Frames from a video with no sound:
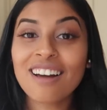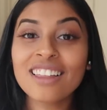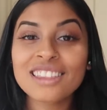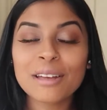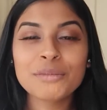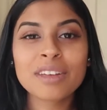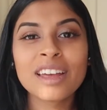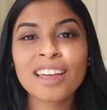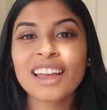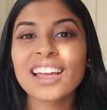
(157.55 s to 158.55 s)
got them
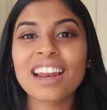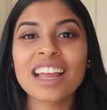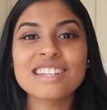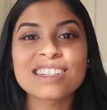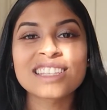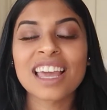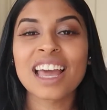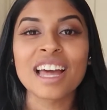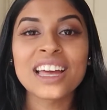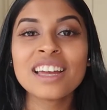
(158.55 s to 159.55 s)
and I just
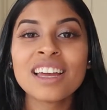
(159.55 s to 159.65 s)
can't